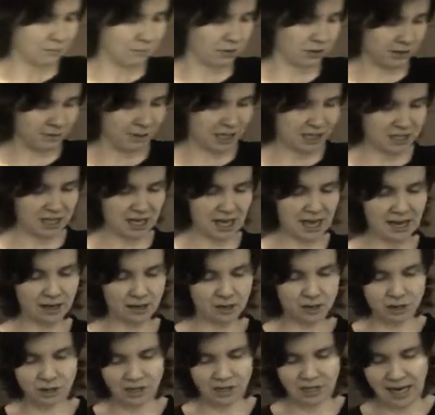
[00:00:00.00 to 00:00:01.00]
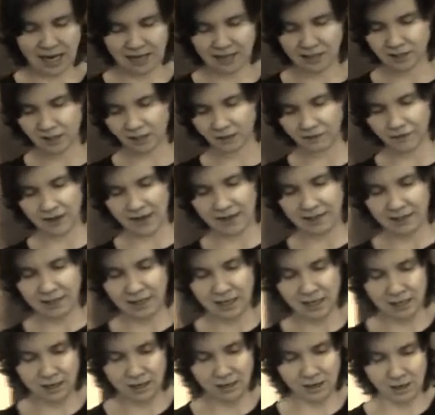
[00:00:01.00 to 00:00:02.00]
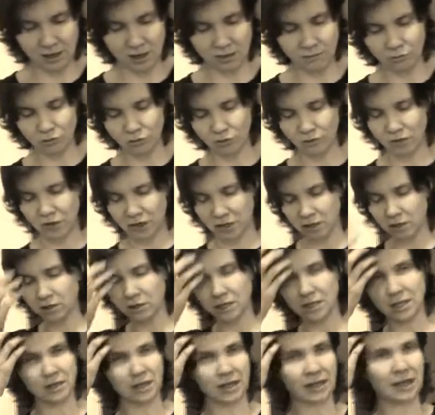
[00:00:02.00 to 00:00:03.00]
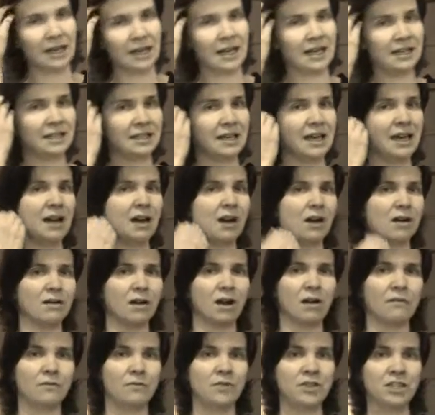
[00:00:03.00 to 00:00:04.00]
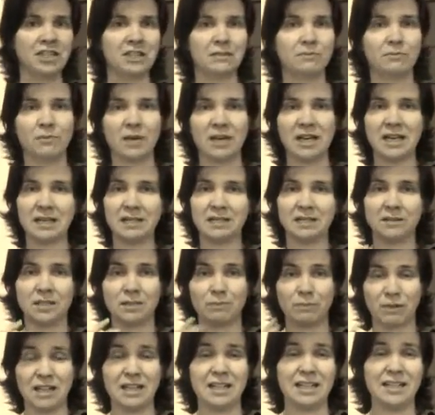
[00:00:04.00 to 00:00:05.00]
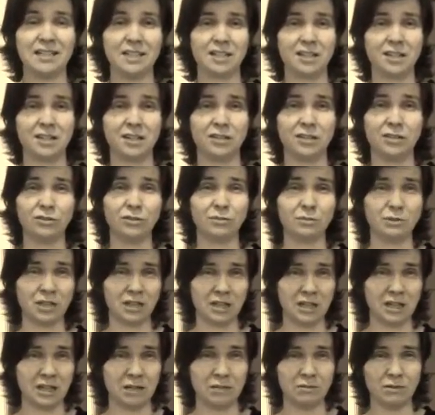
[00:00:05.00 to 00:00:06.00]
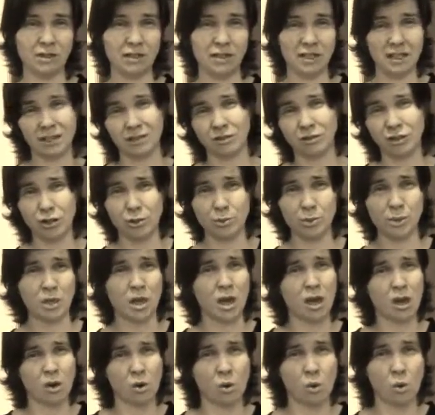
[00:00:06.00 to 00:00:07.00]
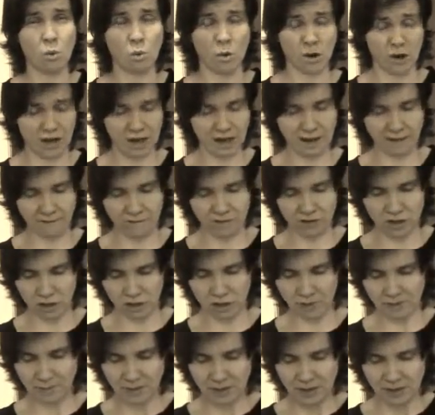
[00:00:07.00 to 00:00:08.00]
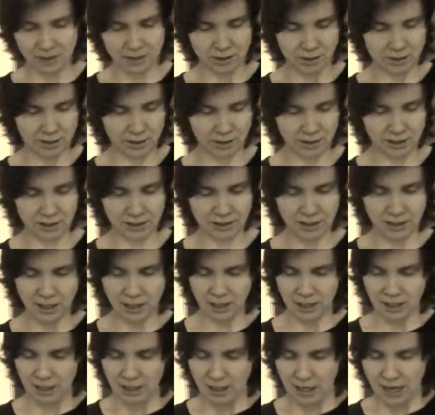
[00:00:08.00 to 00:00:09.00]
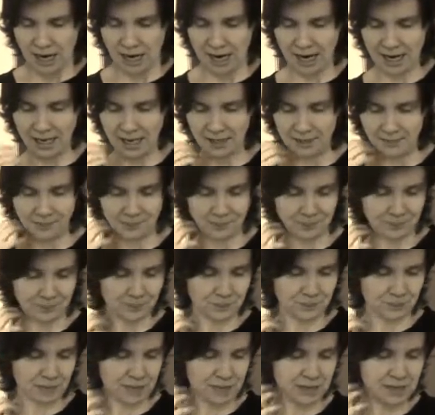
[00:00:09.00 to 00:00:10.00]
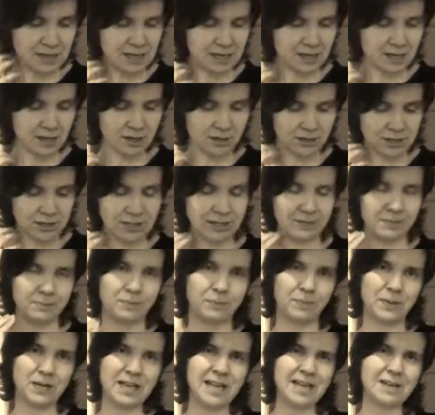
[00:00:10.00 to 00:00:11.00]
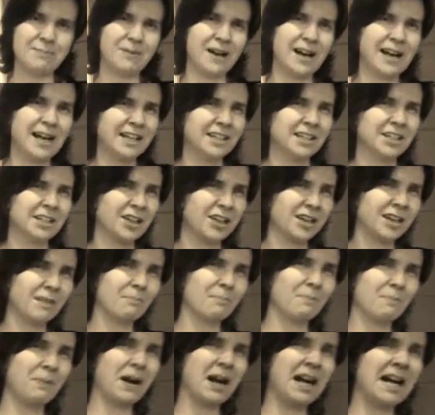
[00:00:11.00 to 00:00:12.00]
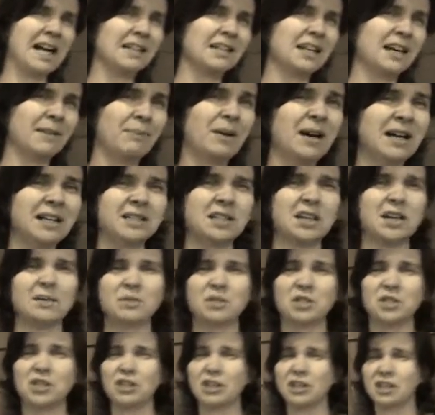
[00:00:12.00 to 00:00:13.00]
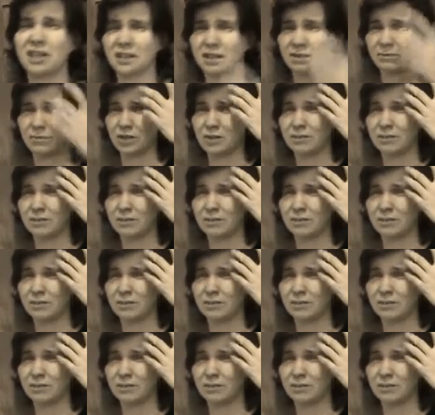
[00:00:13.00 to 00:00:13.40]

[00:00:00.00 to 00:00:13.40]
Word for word: Pretty much had a good day so far. It's getting to know more of the girls in the class that I've been split into, you know, in groups or what have you. You know, um, Yes, being part-time, part, a part-time student at the